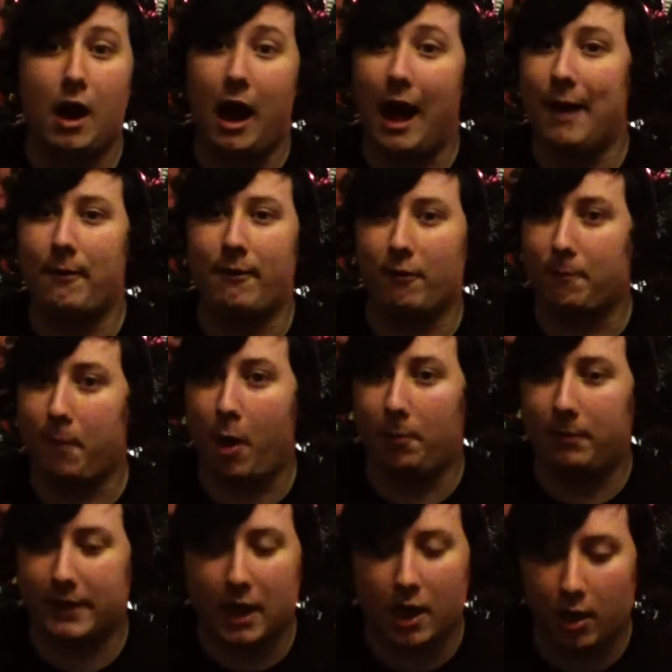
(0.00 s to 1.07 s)
I went with
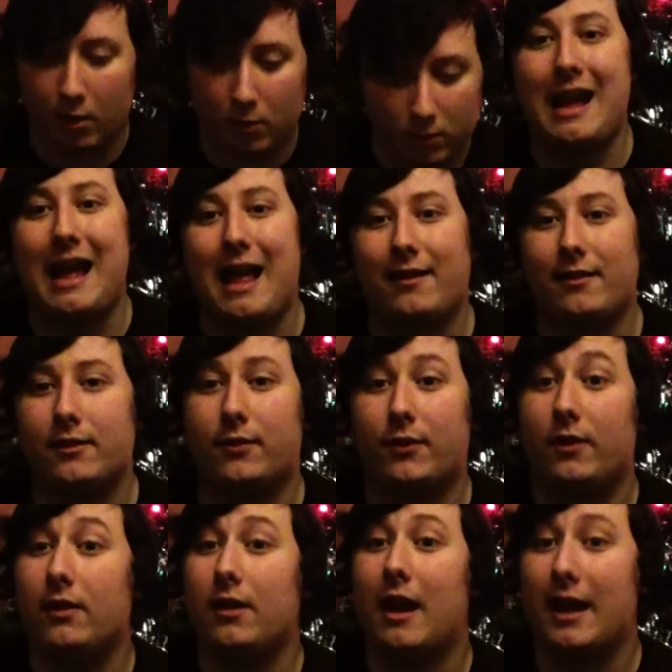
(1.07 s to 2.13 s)
Poplio, and
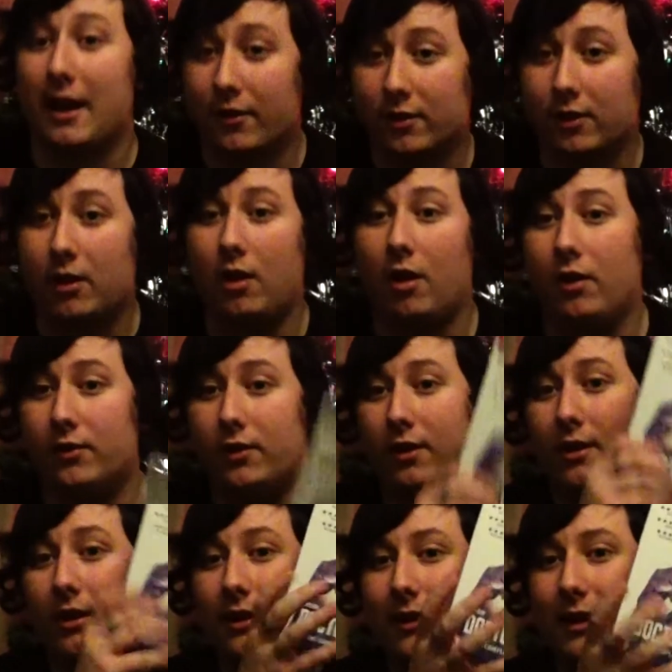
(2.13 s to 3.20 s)
I also got
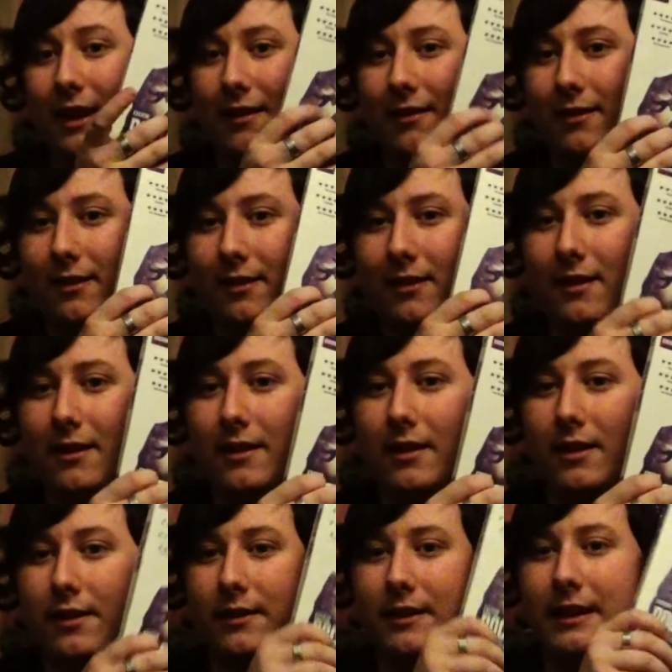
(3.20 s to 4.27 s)
this,
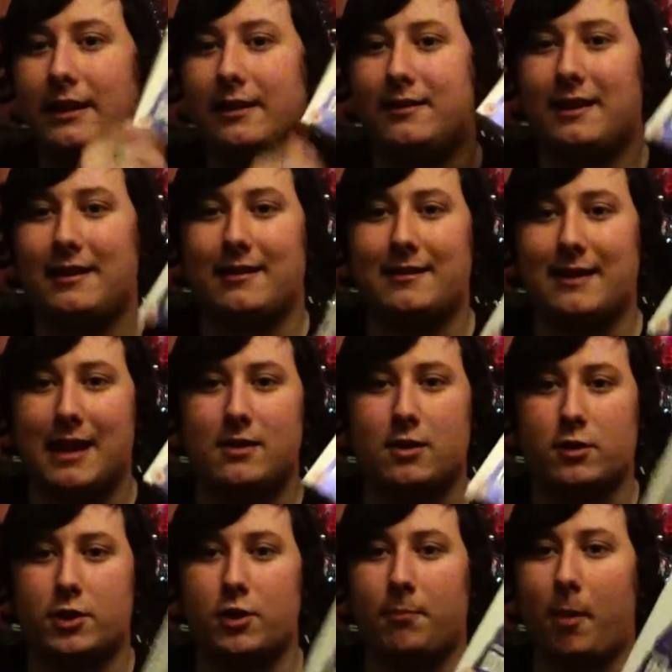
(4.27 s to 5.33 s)
the Season 10
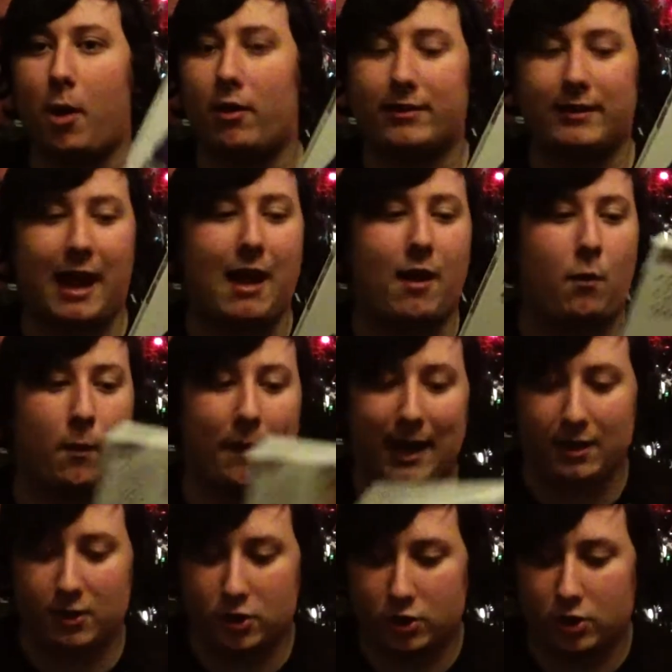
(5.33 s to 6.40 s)
Doctor Who box set,
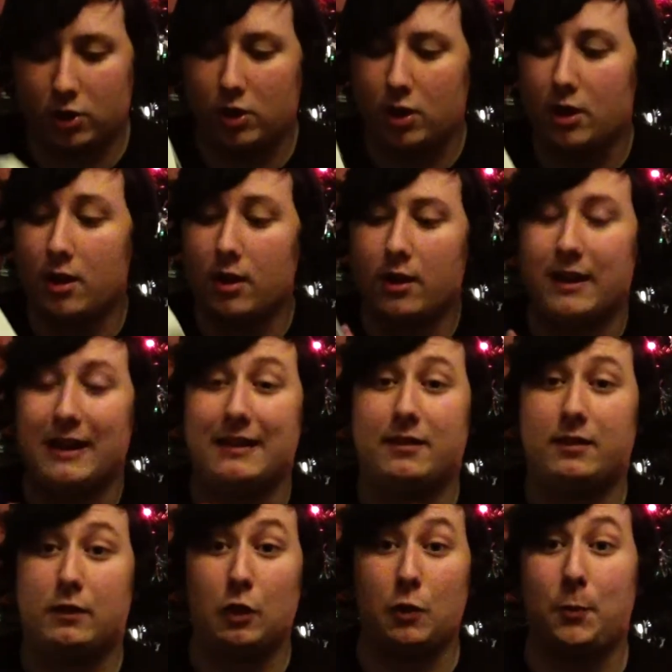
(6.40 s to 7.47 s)
which is
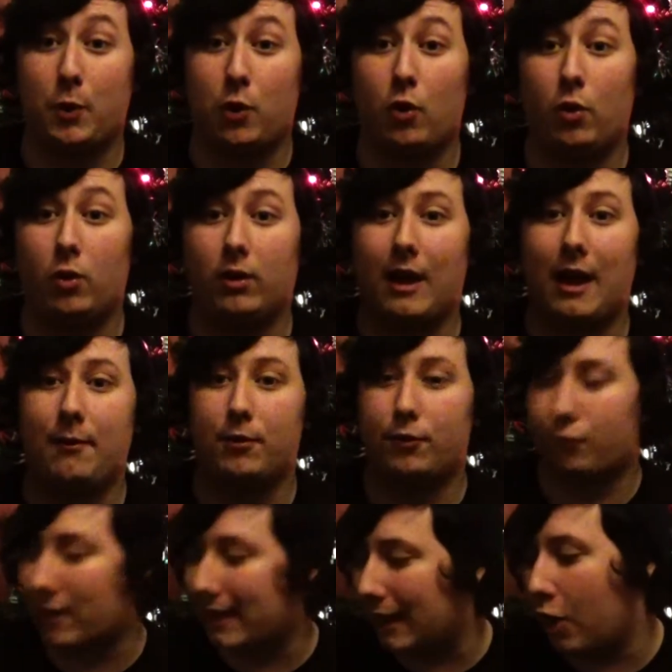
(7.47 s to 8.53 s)
super cool. I
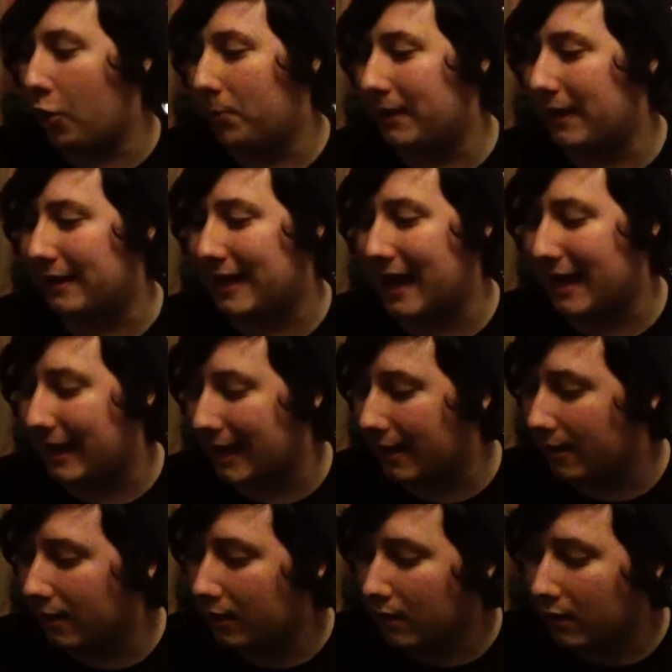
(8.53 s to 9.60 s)
was really hoping I'd get
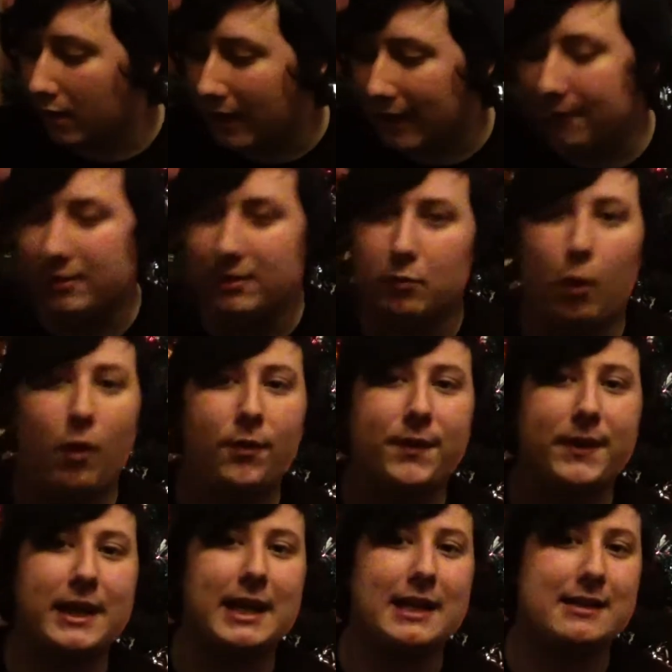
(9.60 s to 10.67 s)
it. It was the one
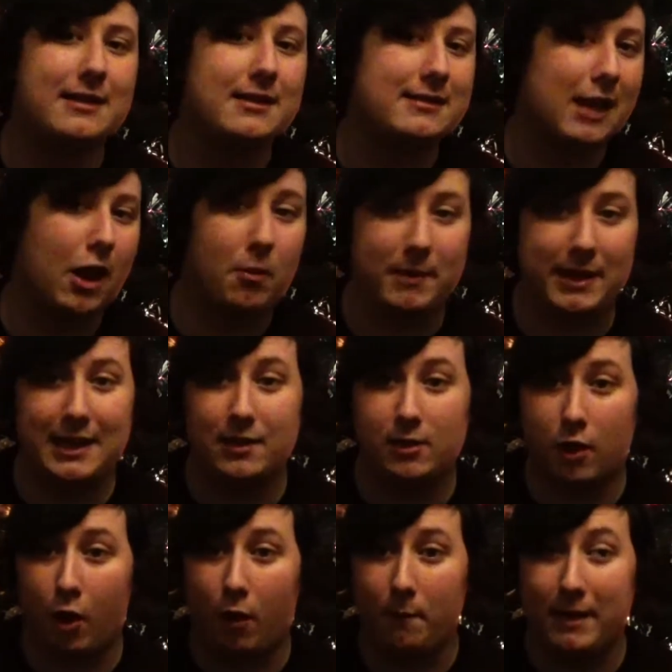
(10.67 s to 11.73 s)
thing he didn't tell me he'd
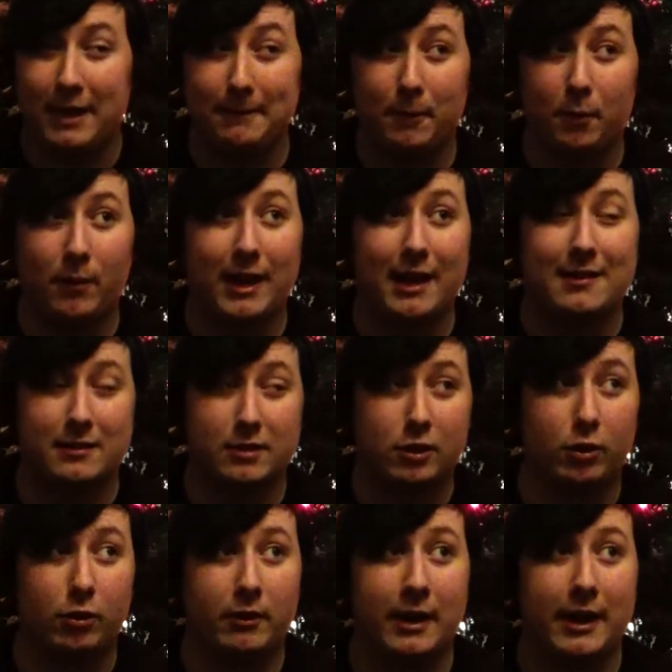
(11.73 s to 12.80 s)
got me, but when I
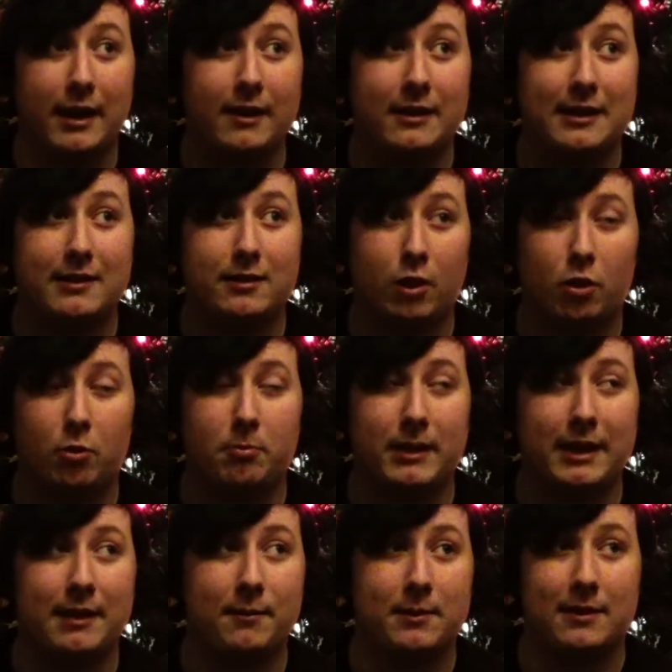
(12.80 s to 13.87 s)
saw it and he told
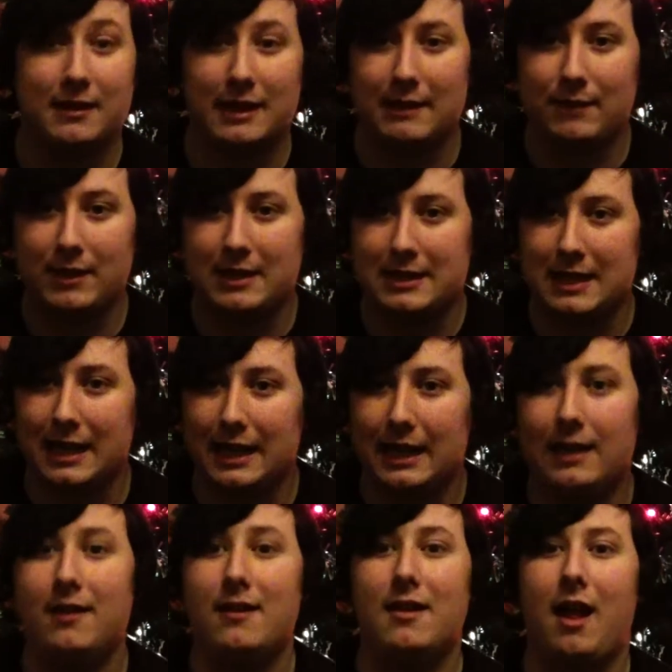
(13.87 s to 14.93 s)
me it was a
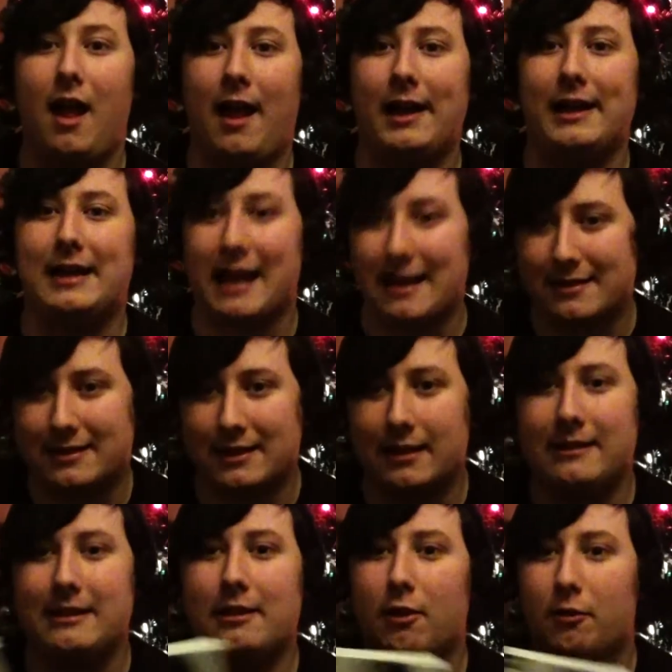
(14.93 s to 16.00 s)
DVD, I guessed it
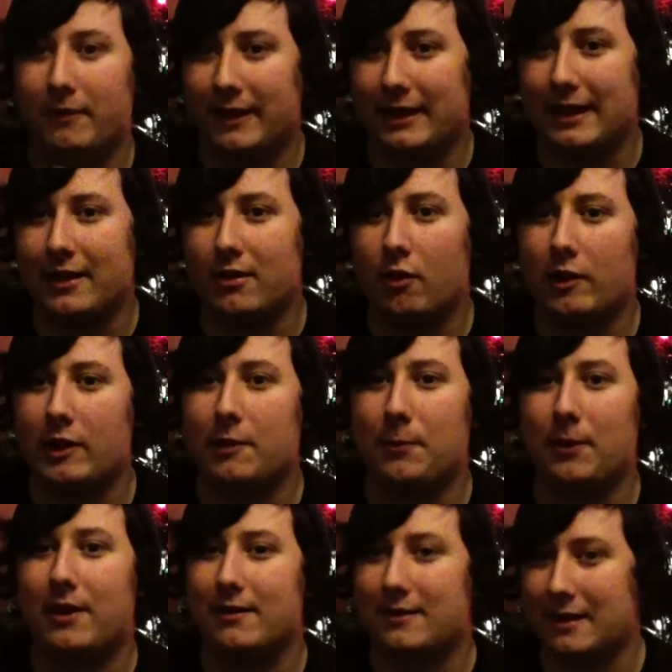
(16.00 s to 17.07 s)
and he got really annoyed
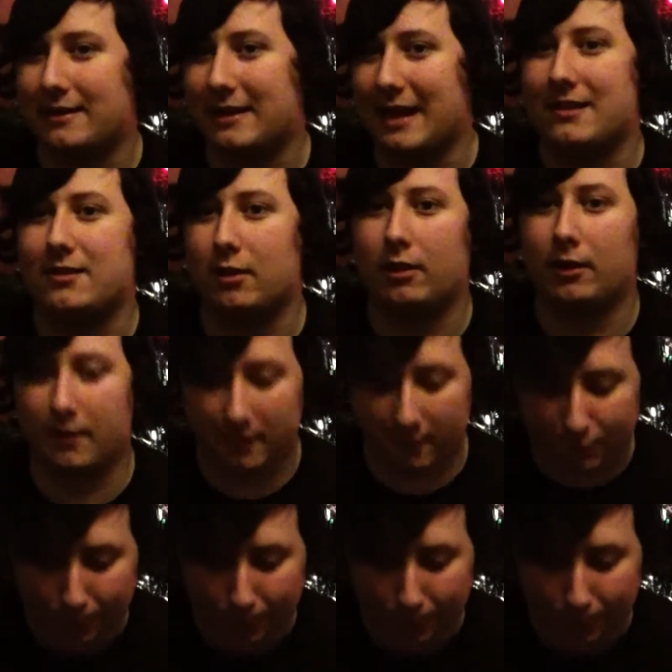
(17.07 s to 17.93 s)
because I'd guessed all of his